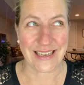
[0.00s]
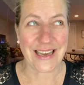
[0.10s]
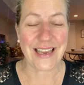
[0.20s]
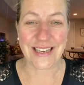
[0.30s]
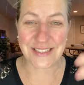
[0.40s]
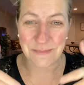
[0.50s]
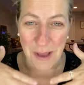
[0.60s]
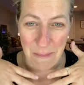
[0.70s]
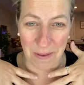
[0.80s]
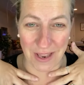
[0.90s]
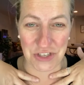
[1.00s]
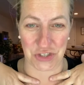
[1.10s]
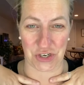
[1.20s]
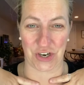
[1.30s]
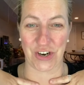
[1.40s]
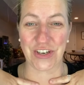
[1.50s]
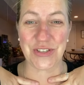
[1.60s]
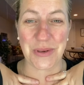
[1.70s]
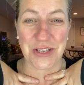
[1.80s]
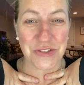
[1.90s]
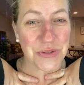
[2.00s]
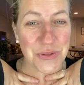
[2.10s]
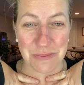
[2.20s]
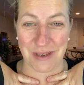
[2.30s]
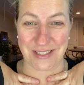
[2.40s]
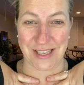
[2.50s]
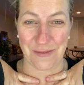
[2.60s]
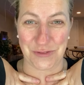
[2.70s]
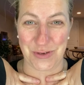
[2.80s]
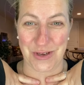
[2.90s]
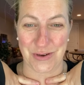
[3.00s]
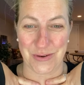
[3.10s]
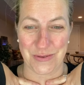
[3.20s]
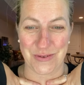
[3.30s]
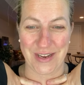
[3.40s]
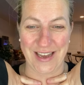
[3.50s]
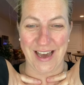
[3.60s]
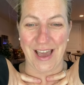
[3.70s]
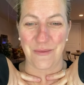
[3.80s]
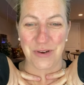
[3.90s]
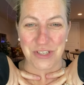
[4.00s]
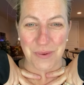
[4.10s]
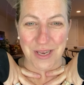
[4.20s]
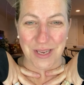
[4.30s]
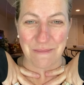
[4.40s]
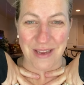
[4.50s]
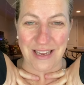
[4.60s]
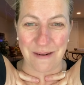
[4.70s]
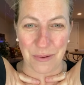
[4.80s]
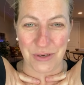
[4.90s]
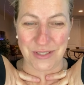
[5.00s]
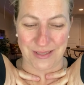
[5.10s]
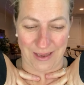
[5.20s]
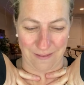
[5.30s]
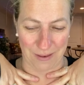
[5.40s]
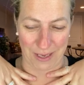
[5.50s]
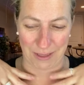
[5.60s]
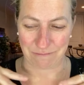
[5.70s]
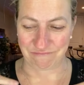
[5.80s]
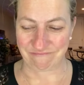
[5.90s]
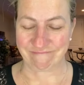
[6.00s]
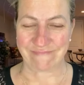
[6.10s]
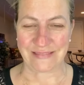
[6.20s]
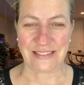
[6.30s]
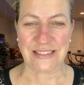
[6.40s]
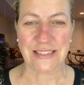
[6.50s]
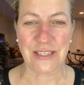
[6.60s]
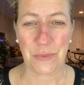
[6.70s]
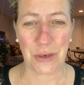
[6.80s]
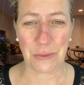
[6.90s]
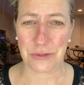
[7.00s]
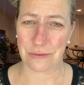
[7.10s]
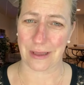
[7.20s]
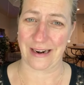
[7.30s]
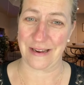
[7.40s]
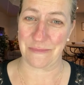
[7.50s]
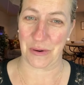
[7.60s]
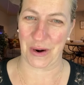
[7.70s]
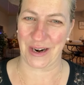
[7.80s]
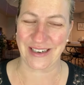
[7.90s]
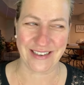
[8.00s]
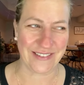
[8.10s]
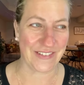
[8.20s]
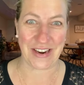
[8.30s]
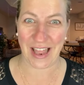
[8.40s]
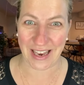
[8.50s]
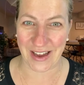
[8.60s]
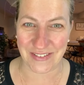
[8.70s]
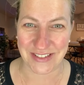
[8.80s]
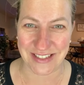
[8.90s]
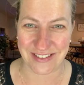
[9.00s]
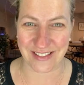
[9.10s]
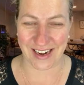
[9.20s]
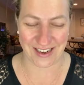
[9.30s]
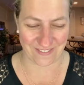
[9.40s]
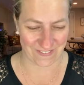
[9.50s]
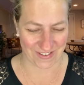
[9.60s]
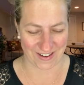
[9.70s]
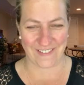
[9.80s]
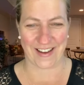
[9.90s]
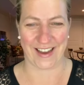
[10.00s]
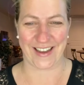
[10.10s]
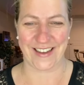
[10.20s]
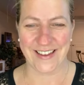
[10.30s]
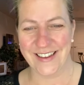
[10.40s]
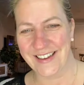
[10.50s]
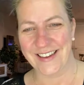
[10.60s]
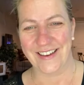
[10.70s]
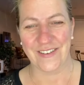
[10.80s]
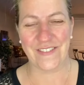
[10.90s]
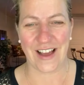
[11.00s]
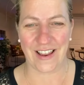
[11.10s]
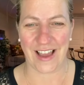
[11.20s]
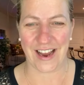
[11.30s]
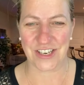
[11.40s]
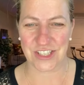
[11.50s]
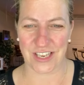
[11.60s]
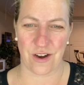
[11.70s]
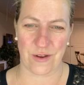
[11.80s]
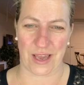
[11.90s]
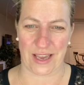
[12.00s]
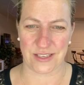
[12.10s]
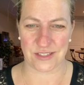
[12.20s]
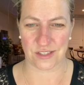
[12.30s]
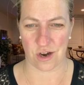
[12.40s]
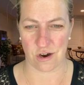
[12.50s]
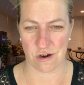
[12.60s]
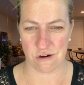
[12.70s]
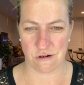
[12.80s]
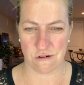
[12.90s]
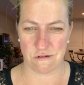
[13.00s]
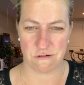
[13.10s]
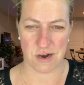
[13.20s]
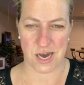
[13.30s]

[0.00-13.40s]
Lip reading: it is my pleasure to introduce myself to you. I wish we could meet in person, but we don't do that anymore. We're not allowed to do that anymore. Okay. Well, actually, okay. So